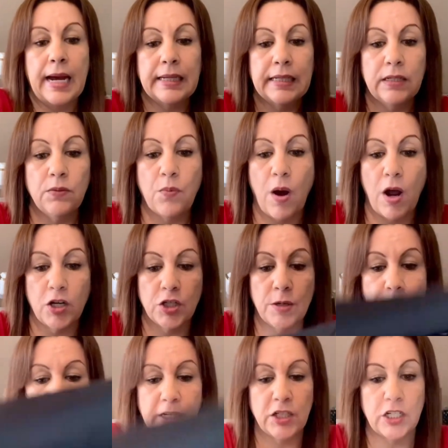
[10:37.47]
did wash them,
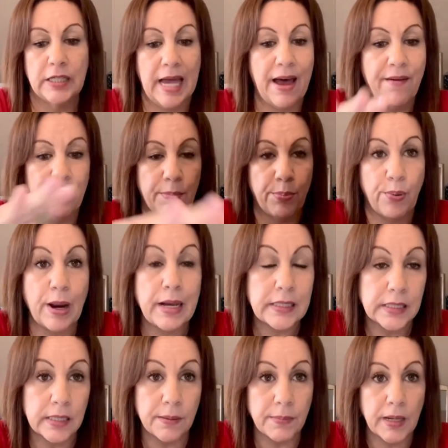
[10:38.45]
I just haven't
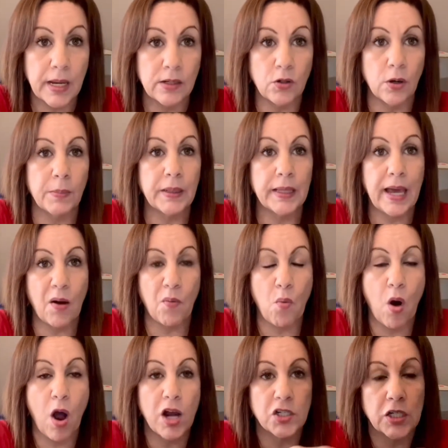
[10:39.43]
pressed them yet. Normally I
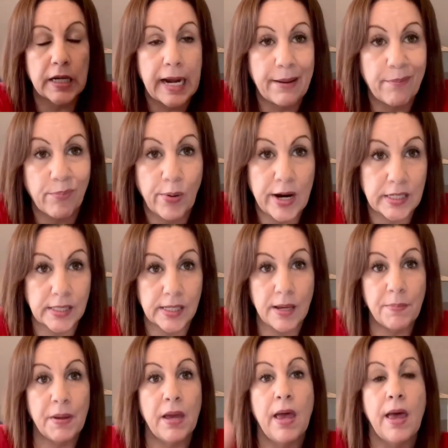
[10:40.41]
wash and I press
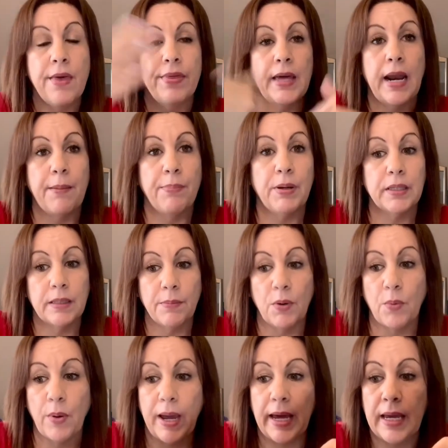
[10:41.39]
them, then I put them
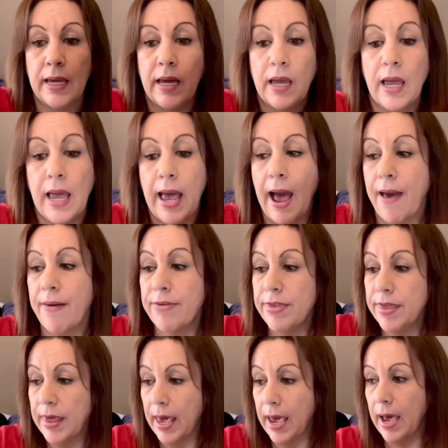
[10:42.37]
away. And
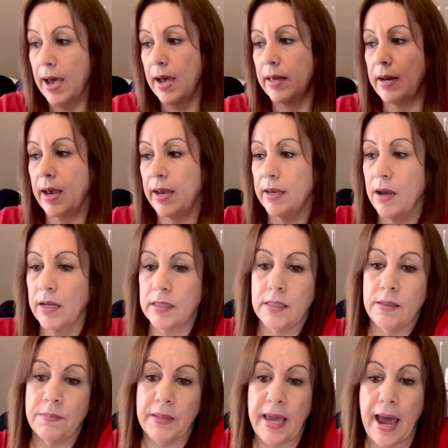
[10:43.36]
then I got
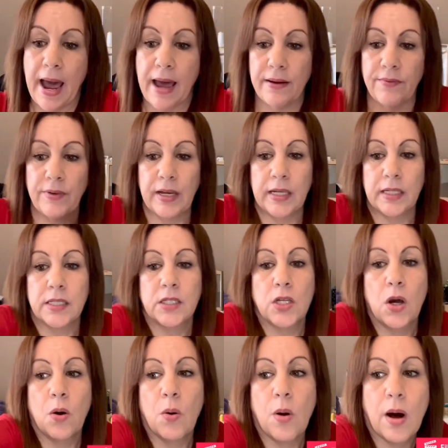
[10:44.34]
some canvas.
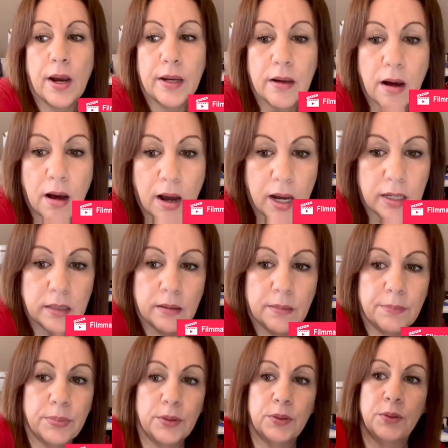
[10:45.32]
So I got
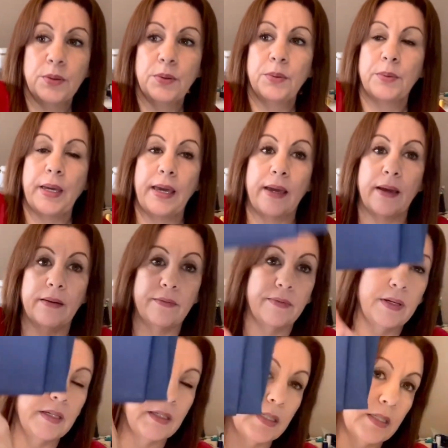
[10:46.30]
blue
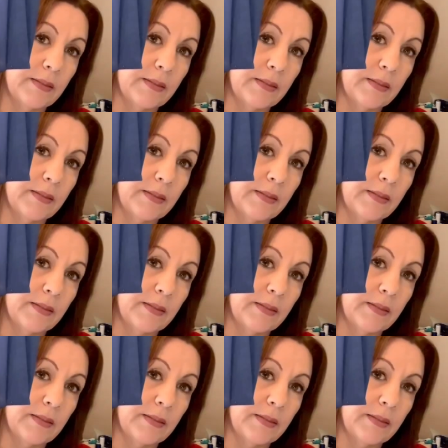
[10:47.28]
canvas,